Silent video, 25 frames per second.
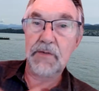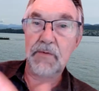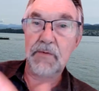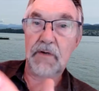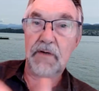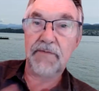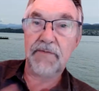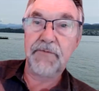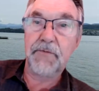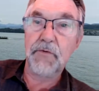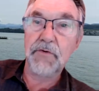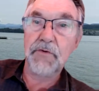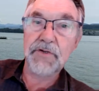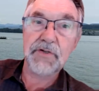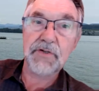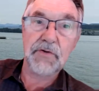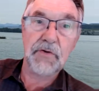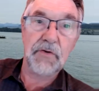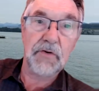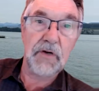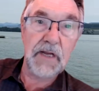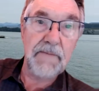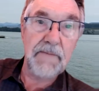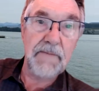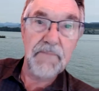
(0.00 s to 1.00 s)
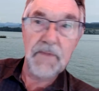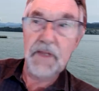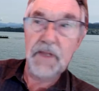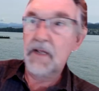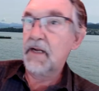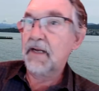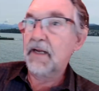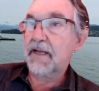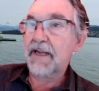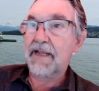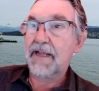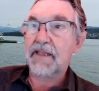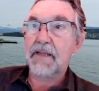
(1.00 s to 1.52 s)
into a 4-story,
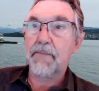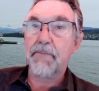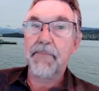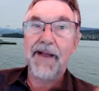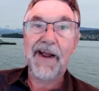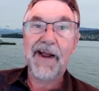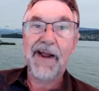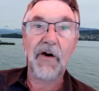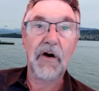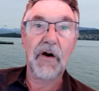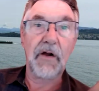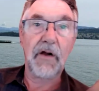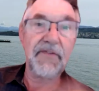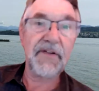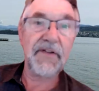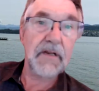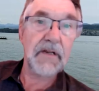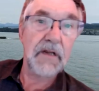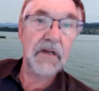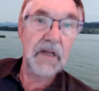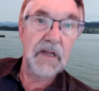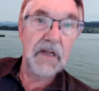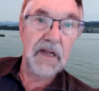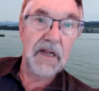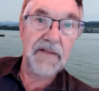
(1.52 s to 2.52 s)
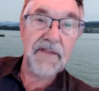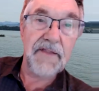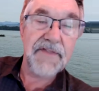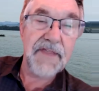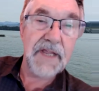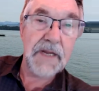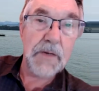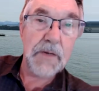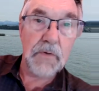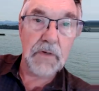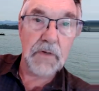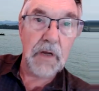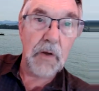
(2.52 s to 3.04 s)
cut the power off it, and the thing
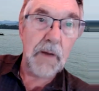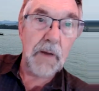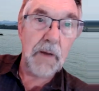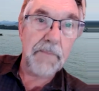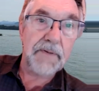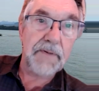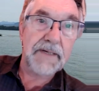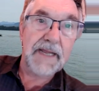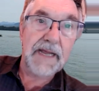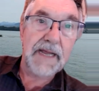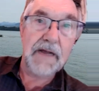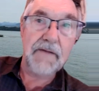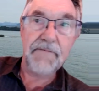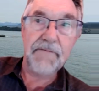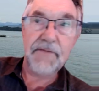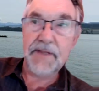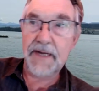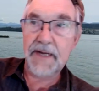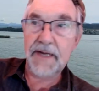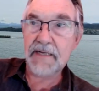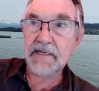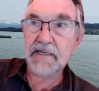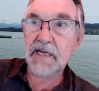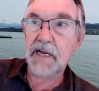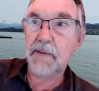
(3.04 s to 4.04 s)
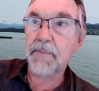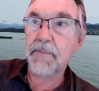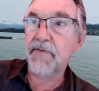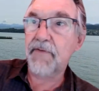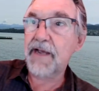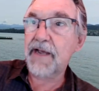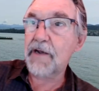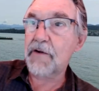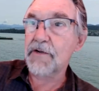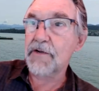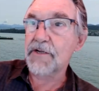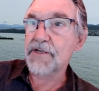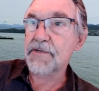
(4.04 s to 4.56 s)
will go up and down for the next couple of
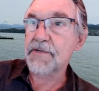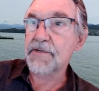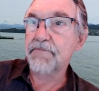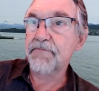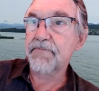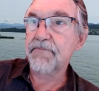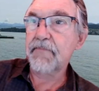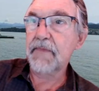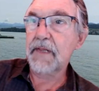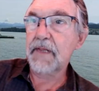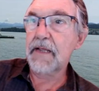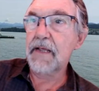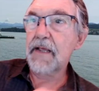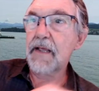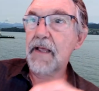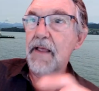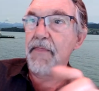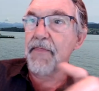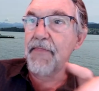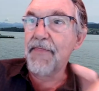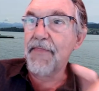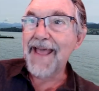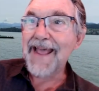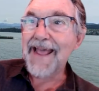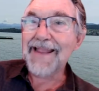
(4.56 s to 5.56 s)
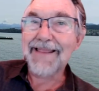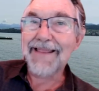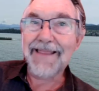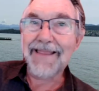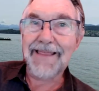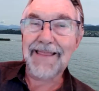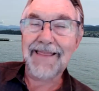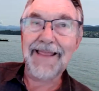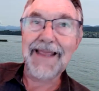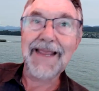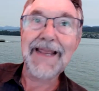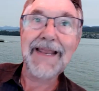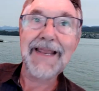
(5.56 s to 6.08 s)
hours. That
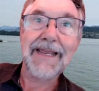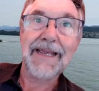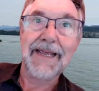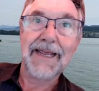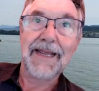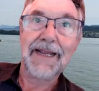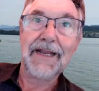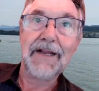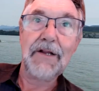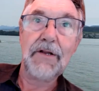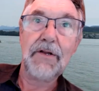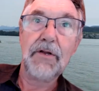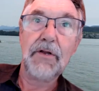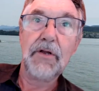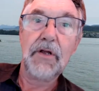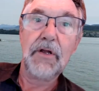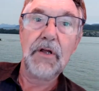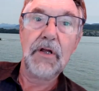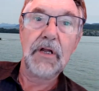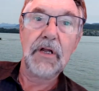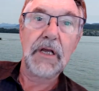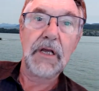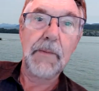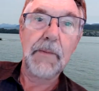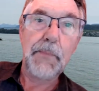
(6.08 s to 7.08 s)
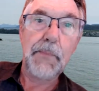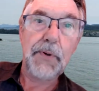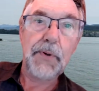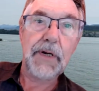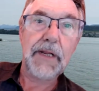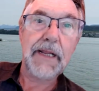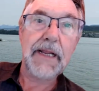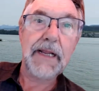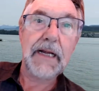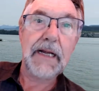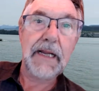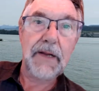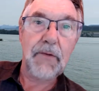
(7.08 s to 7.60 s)
thinking
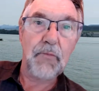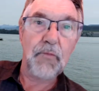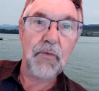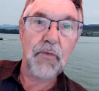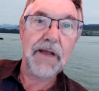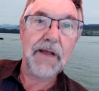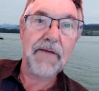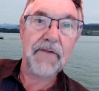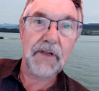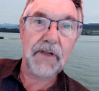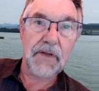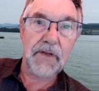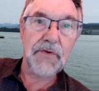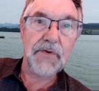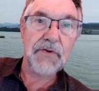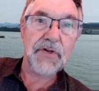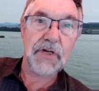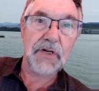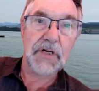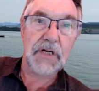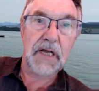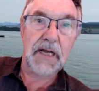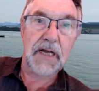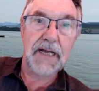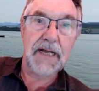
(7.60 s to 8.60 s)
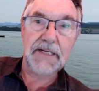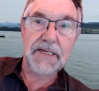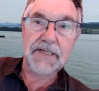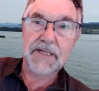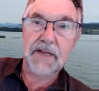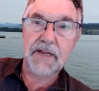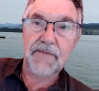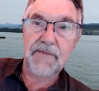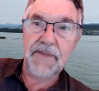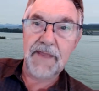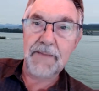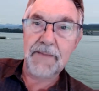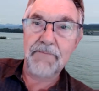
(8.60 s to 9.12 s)
completely revolutionized
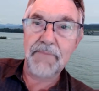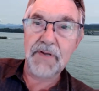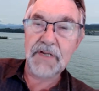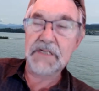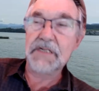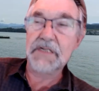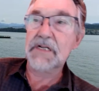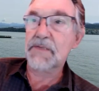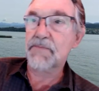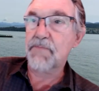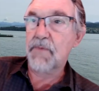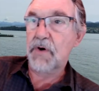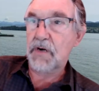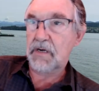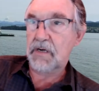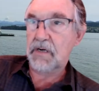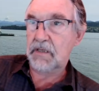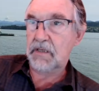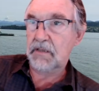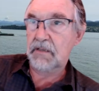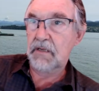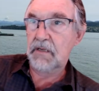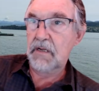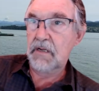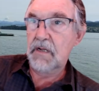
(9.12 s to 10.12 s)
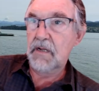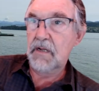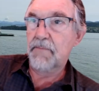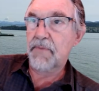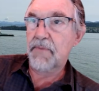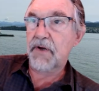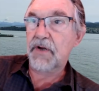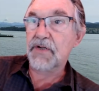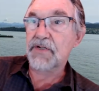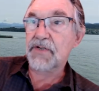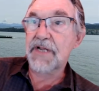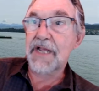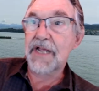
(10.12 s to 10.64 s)
their business model
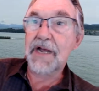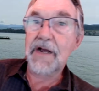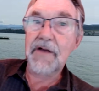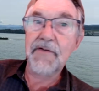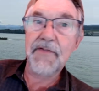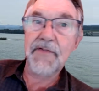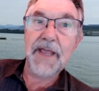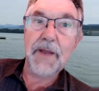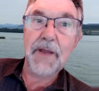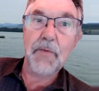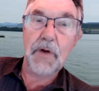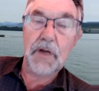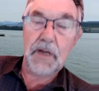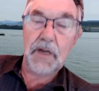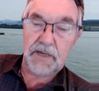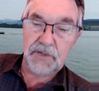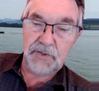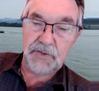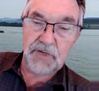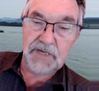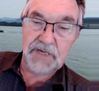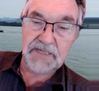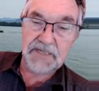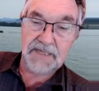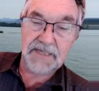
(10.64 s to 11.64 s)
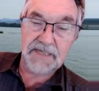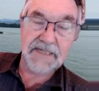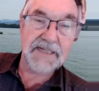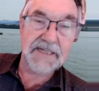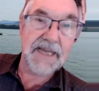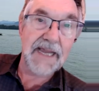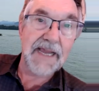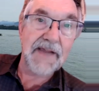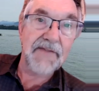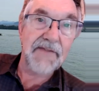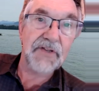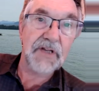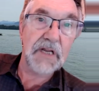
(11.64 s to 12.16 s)
because now they were addressing
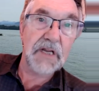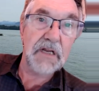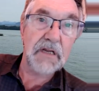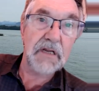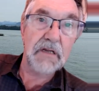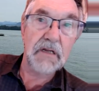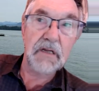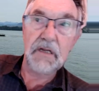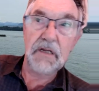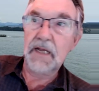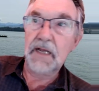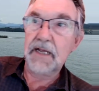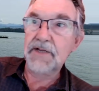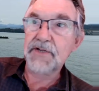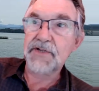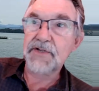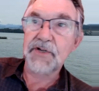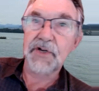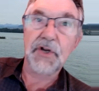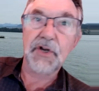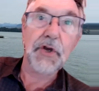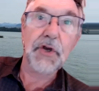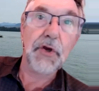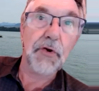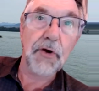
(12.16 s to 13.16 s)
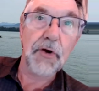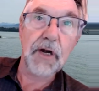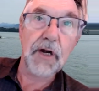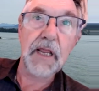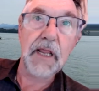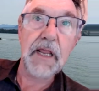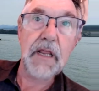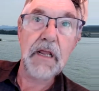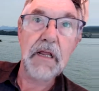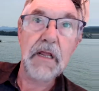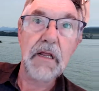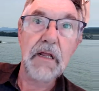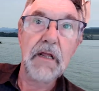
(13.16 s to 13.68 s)
safety and
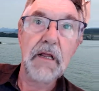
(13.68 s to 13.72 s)
security.